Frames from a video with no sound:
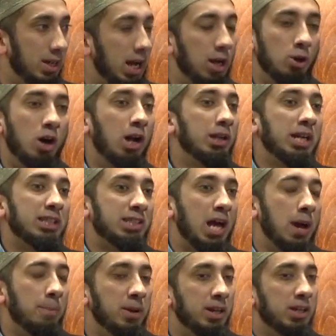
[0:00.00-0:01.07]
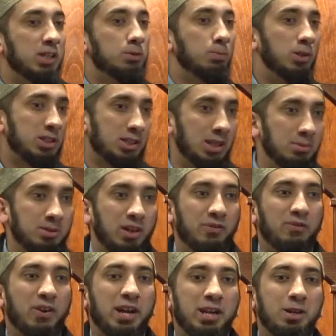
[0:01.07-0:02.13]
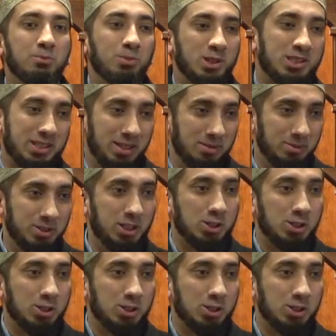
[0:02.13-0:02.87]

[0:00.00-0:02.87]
And all that's happening is Muslims are fighting Muslims.